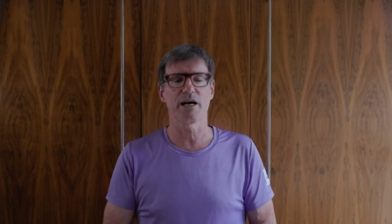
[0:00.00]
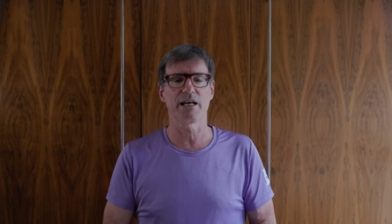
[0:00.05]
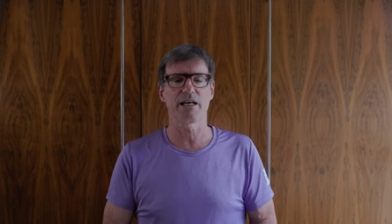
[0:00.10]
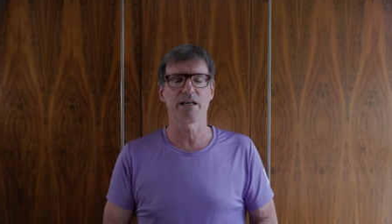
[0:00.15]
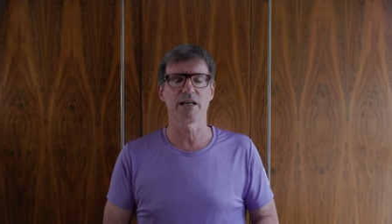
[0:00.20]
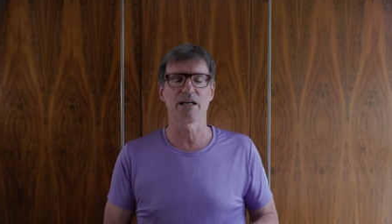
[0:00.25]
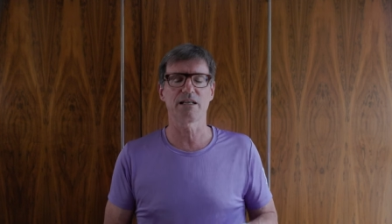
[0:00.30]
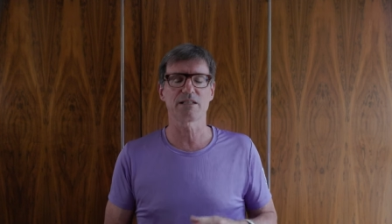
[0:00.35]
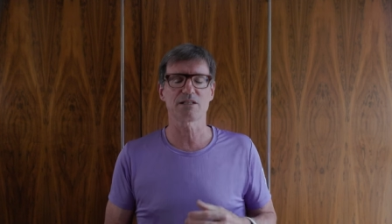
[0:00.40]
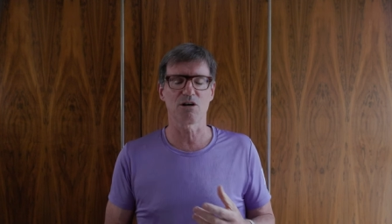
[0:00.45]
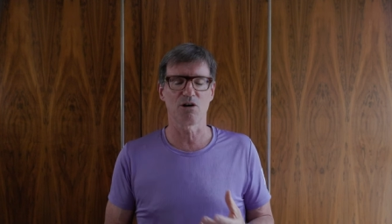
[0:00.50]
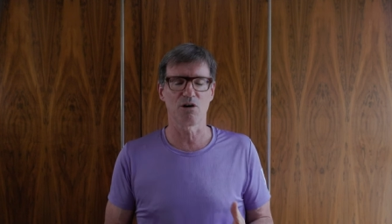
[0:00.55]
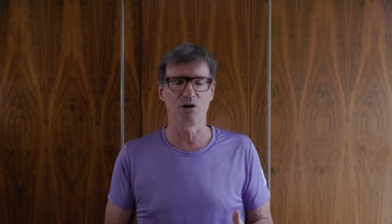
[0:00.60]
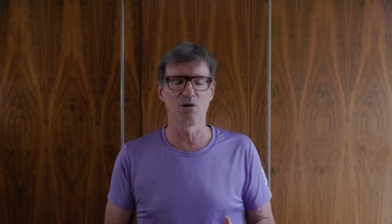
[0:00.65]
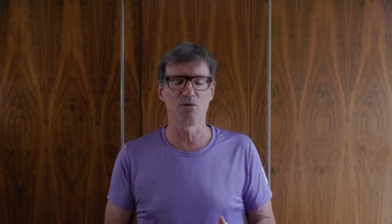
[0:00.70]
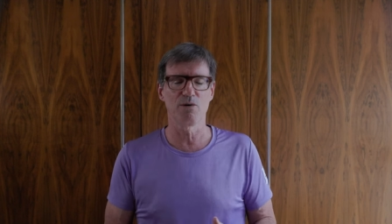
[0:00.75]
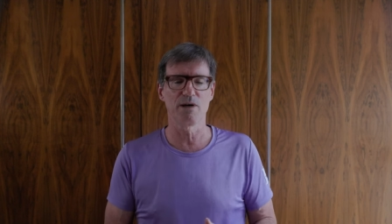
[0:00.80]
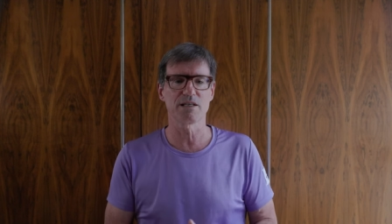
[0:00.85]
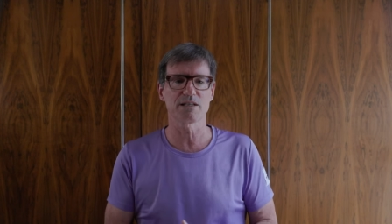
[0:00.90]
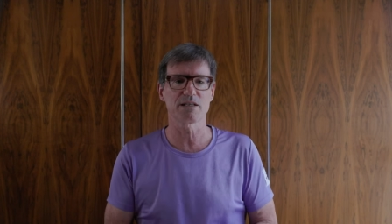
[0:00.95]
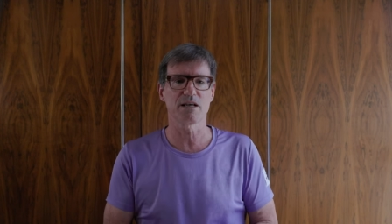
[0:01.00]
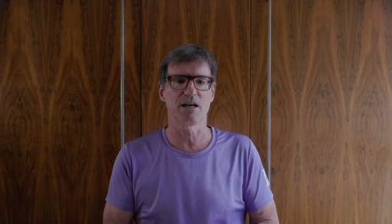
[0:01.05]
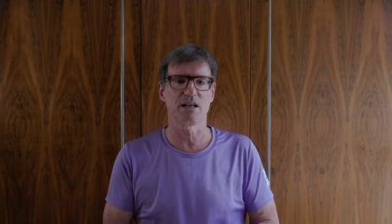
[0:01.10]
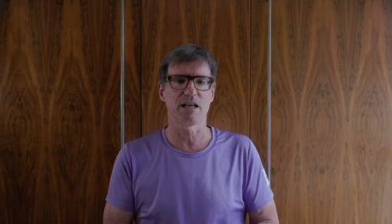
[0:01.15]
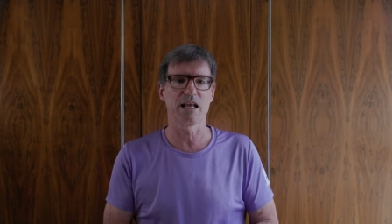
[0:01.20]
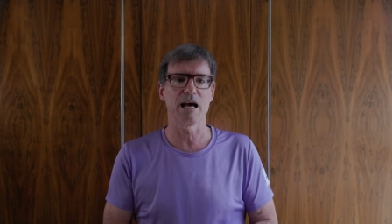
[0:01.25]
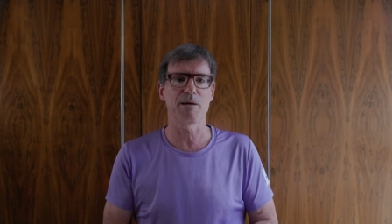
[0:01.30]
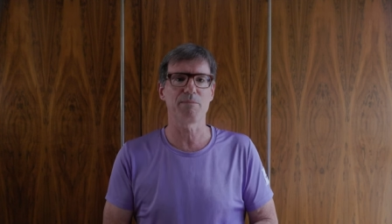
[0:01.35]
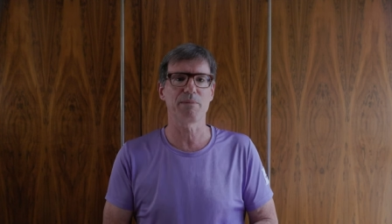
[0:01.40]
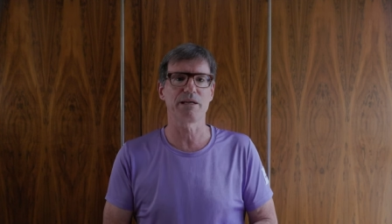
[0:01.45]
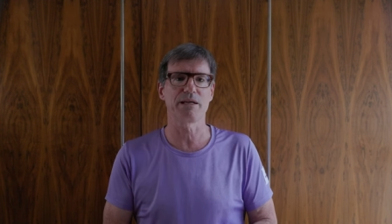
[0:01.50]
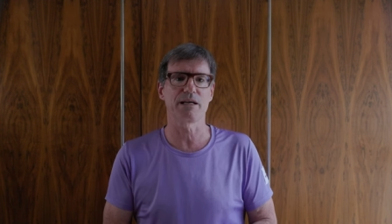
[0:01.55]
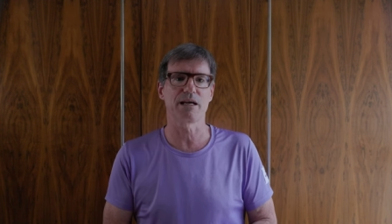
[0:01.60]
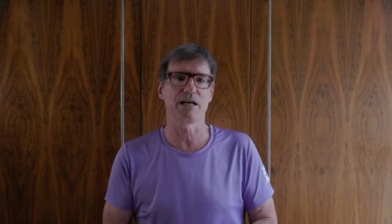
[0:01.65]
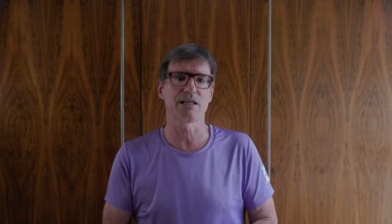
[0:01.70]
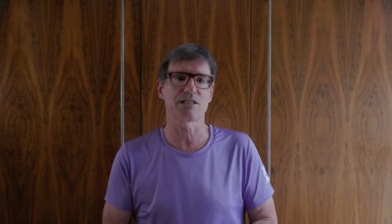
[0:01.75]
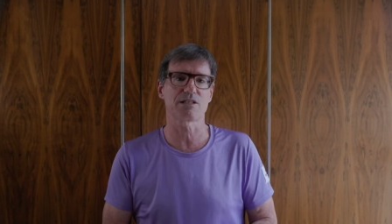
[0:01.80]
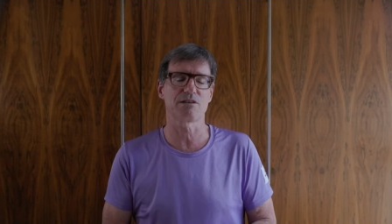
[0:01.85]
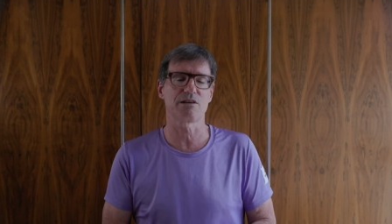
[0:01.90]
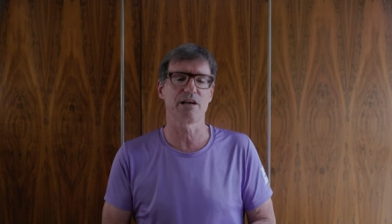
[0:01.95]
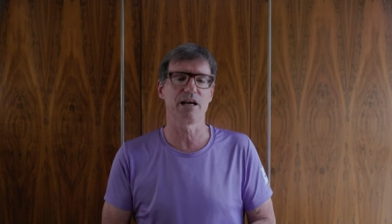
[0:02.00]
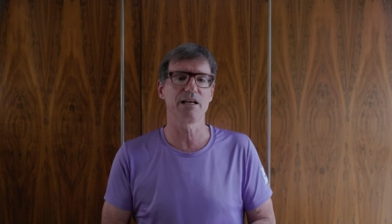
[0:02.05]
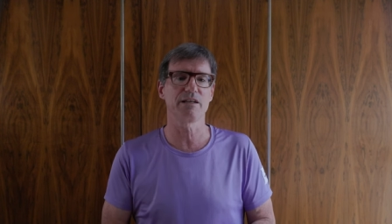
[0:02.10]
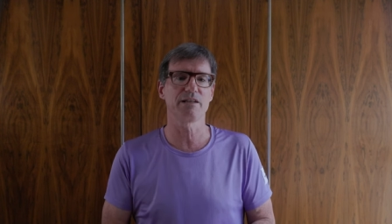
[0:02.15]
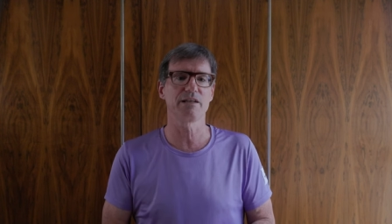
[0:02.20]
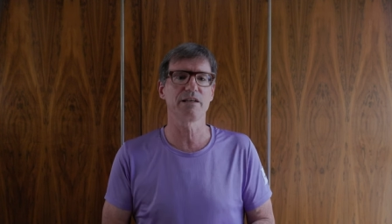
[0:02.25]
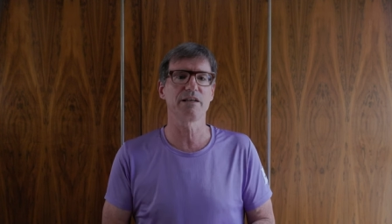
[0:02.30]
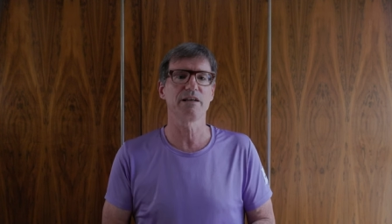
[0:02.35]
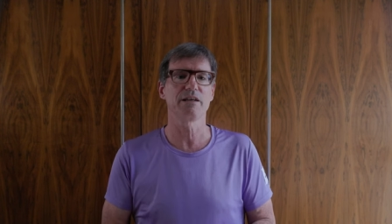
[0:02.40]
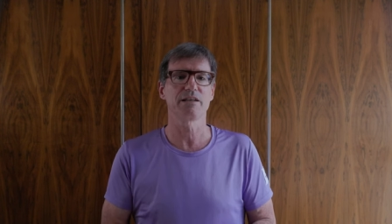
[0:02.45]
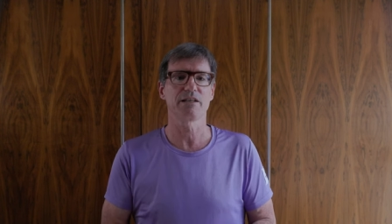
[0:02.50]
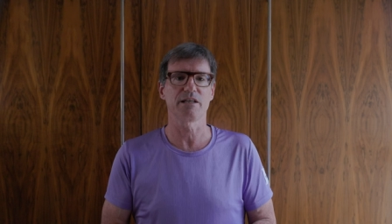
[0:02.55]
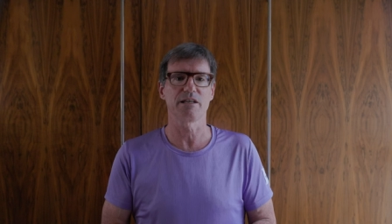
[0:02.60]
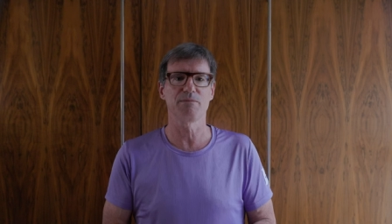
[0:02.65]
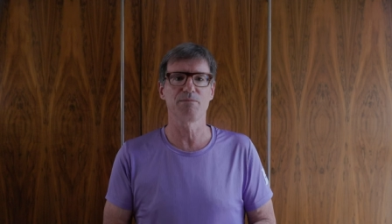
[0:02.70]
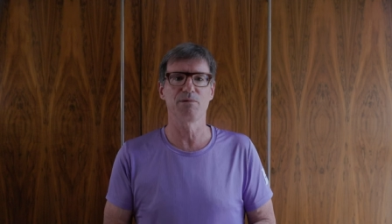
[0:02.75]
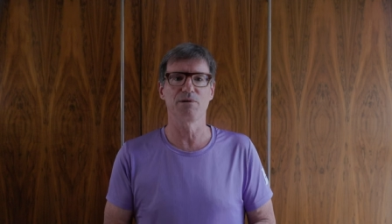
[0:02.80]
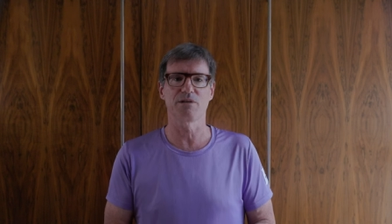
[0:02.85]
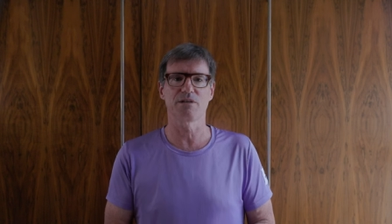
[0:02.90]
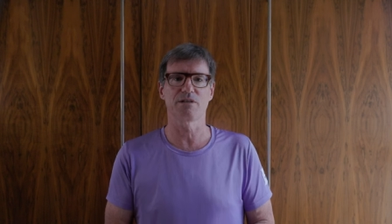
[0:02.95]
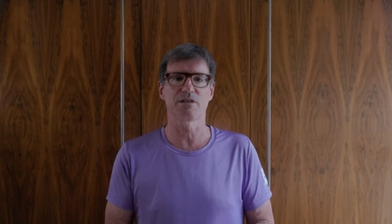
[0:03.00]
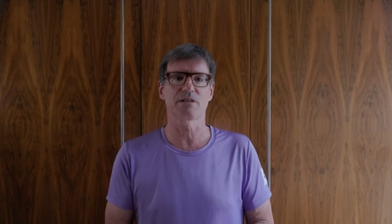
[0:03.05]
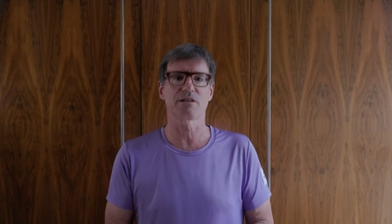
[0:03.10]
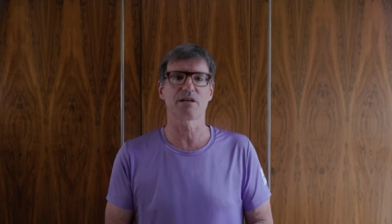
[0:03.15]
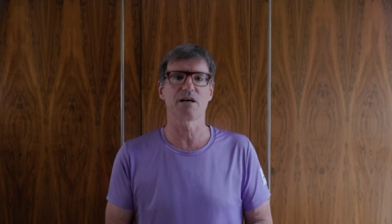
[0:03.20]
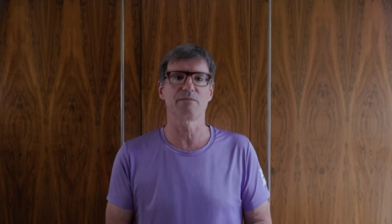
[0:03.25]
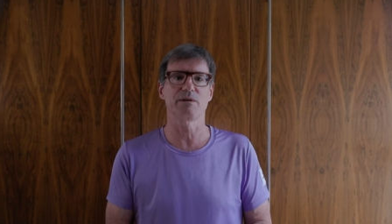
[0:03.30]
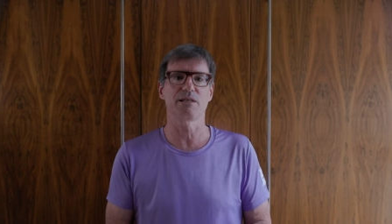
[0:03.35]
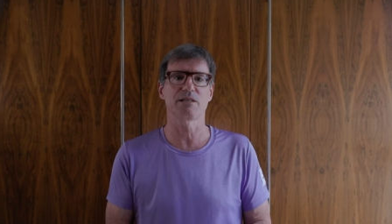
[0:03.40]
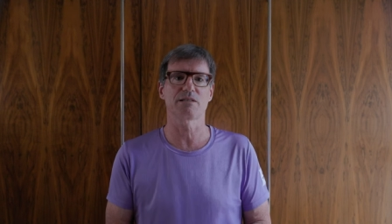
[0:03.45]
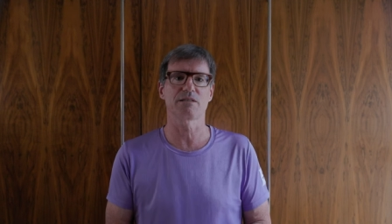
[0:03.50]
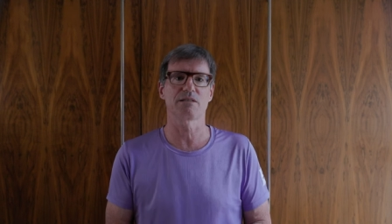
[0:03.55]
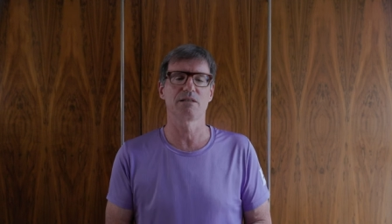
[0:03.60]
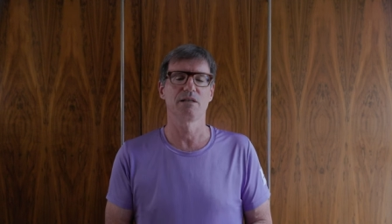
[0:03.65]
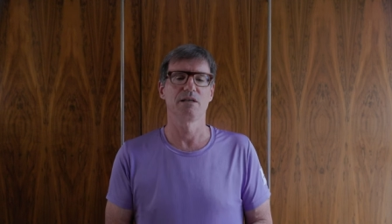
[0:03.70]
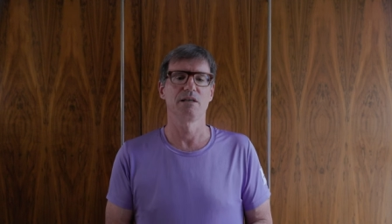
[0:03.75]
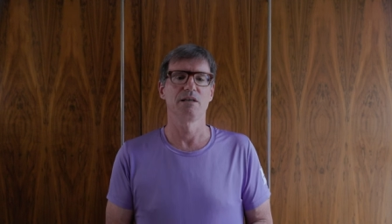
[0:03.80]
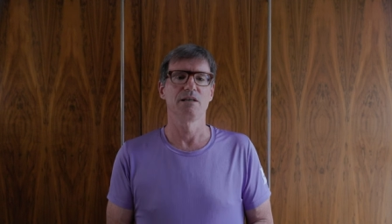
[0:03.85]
And as always, I'll happily answer anything that you put into the comments.